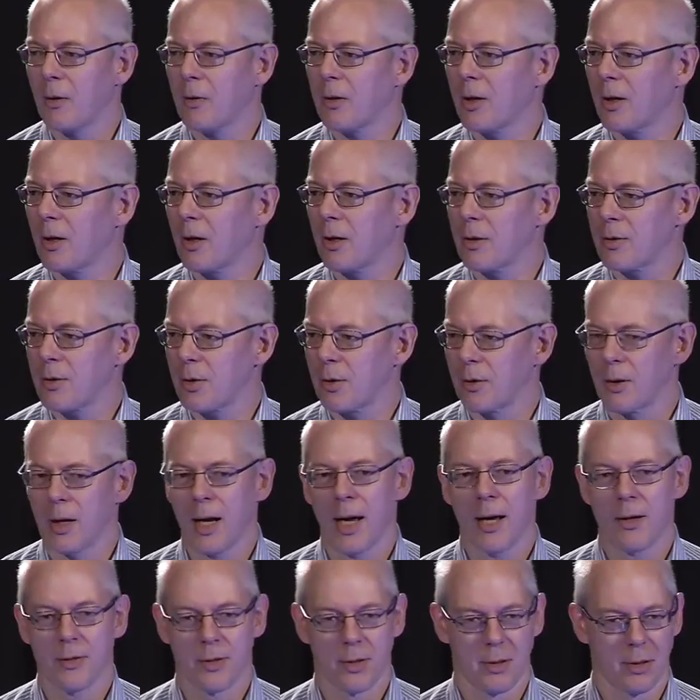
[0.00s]
you got taught
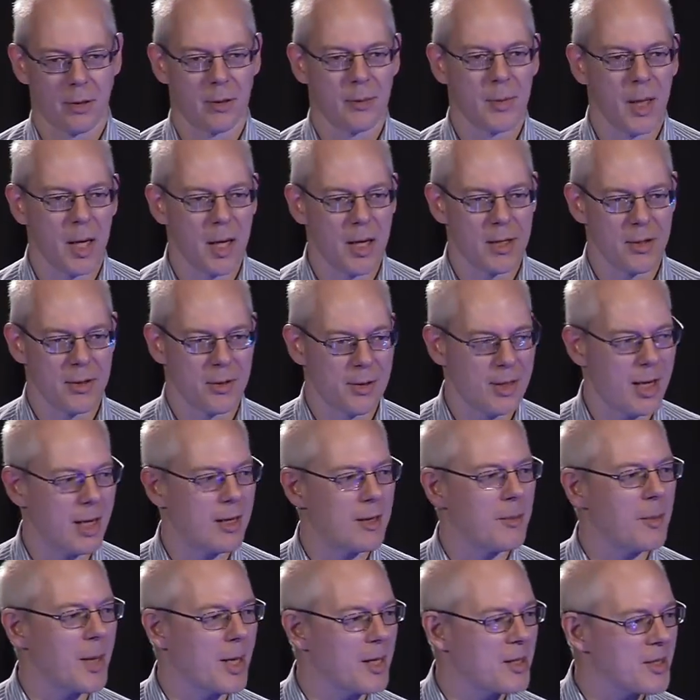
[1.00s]
how to normalize your
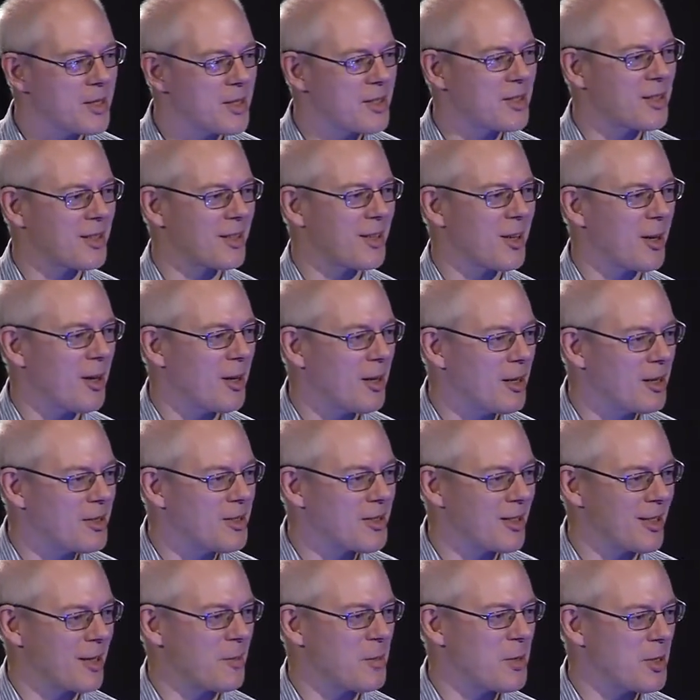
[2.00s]
databases in
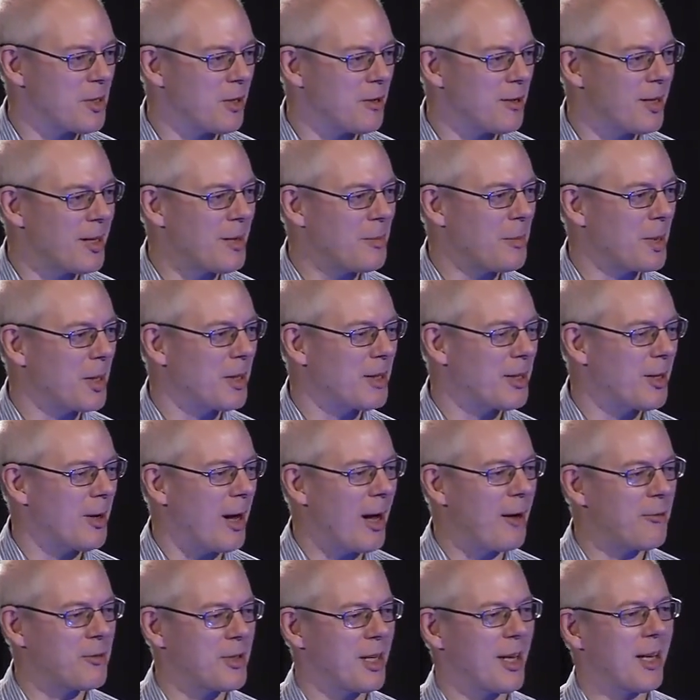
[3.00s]
college, and I'm sorry, but you
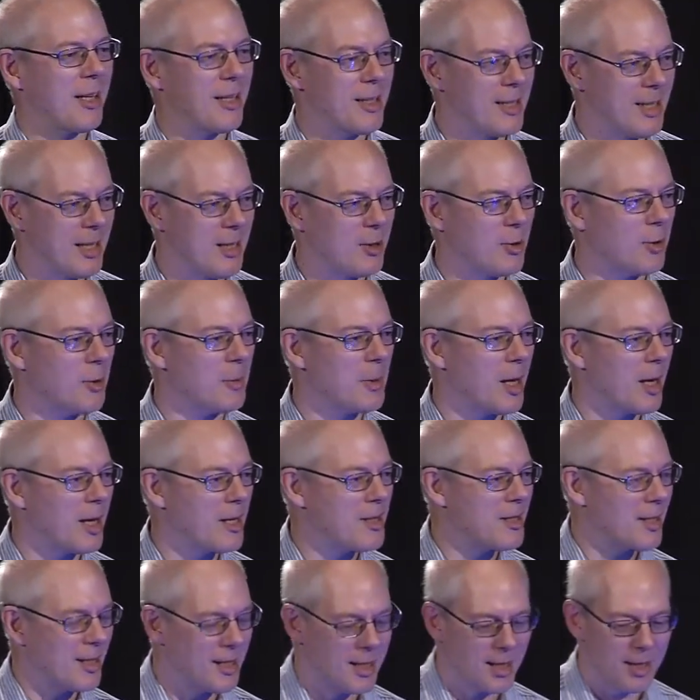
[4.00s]
have to kind of
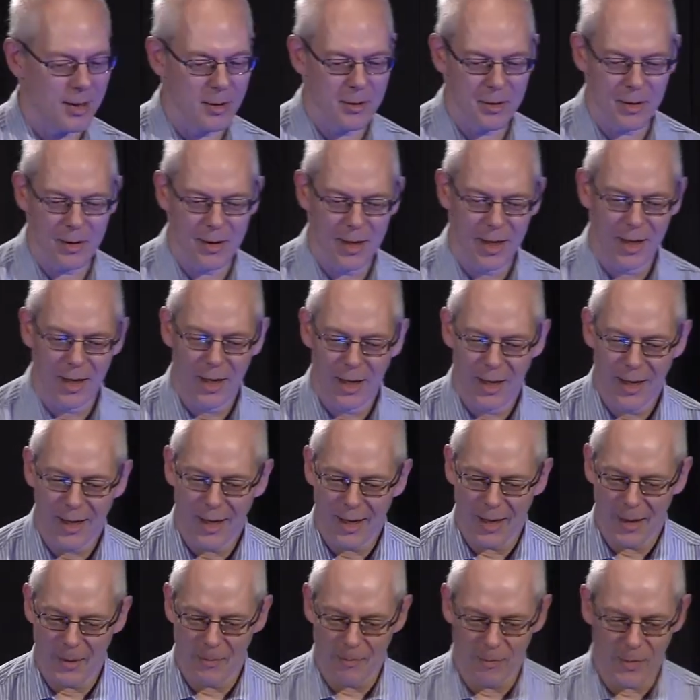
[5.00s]
denormalize it now.
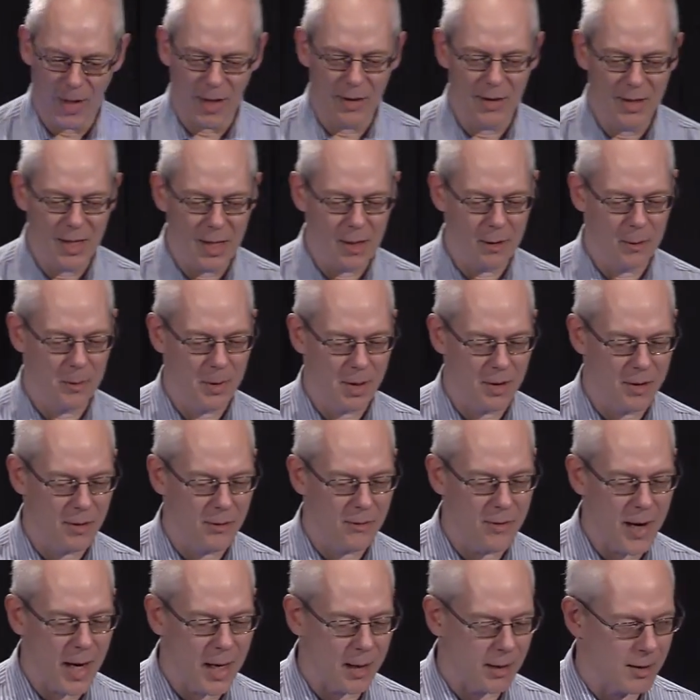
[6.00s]
And deal with the
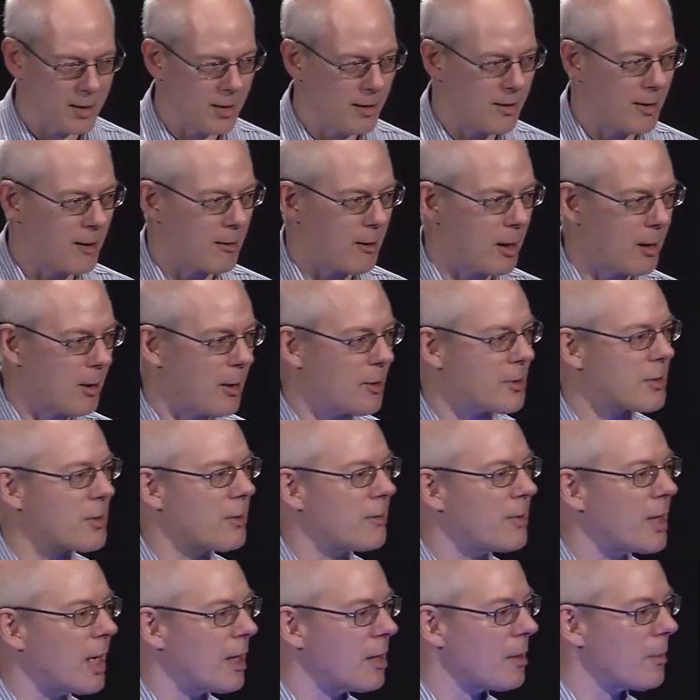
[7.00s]
fact that there are lots
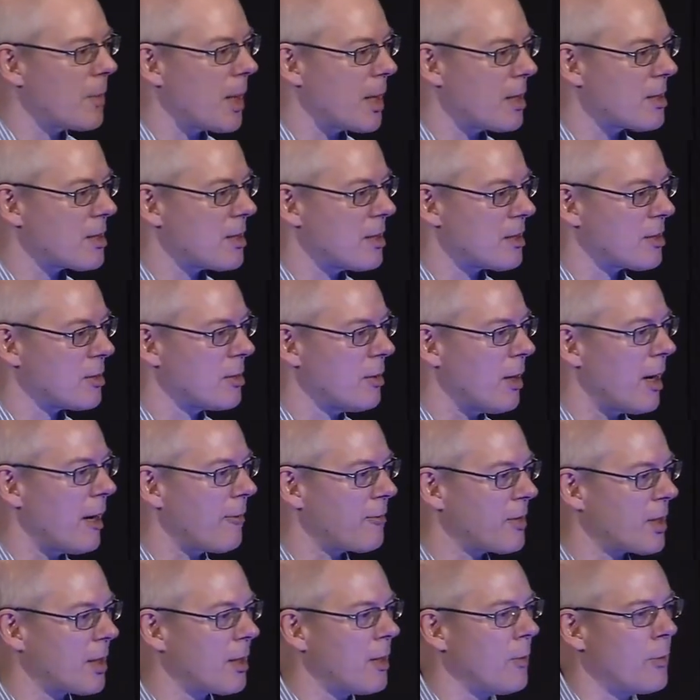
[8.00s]
of databases, and you
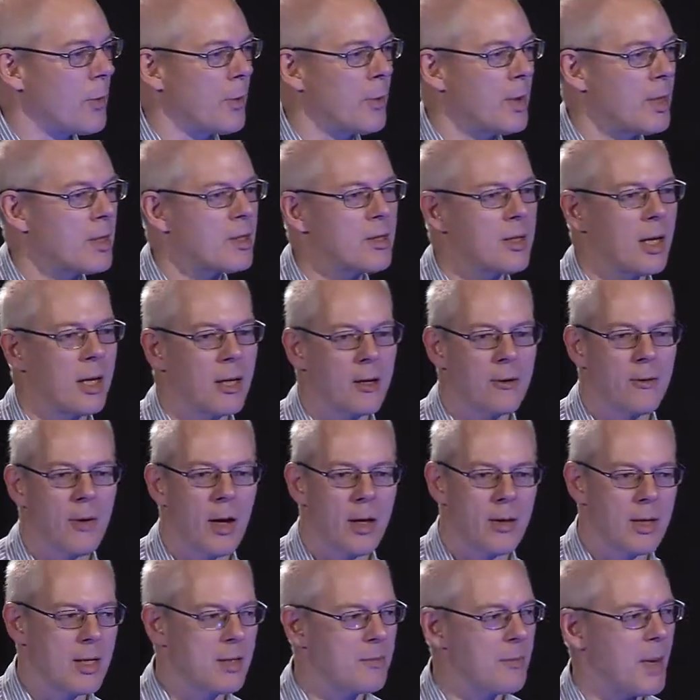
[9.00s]
have to keep them in sync
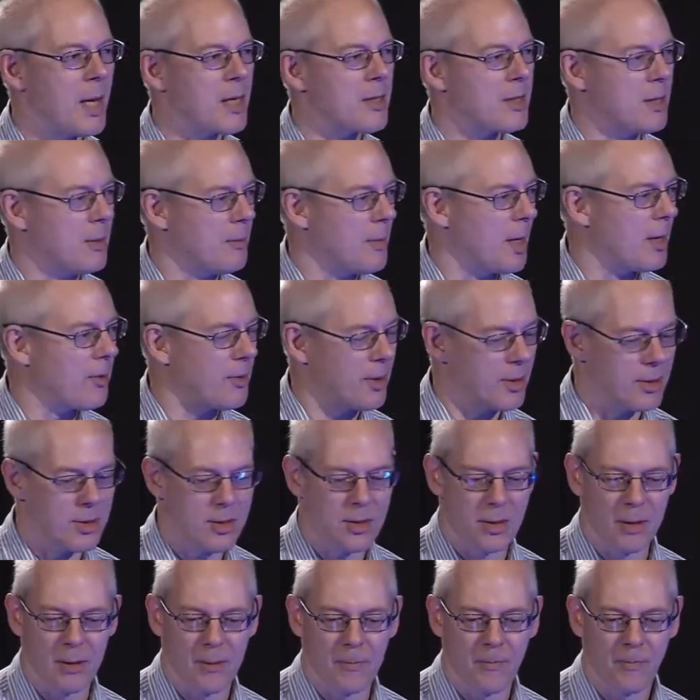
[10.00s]
via these messy
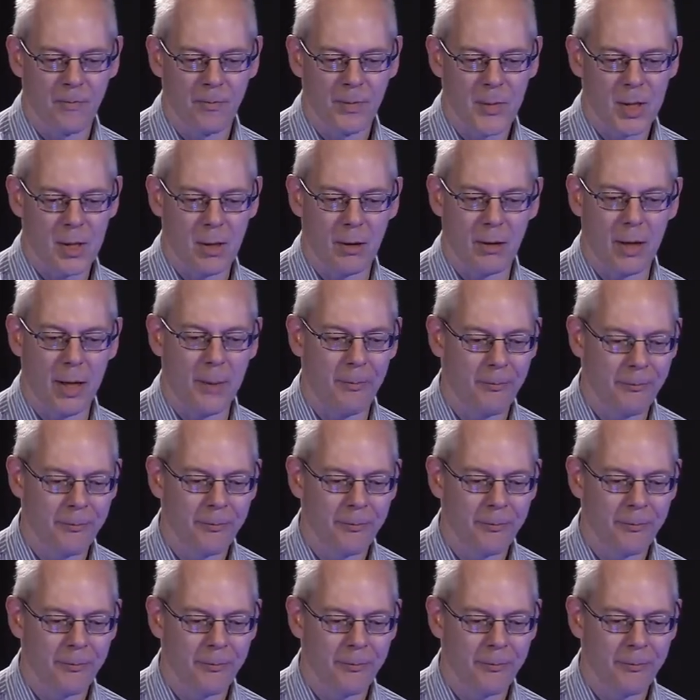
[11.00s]
methods, and sorry.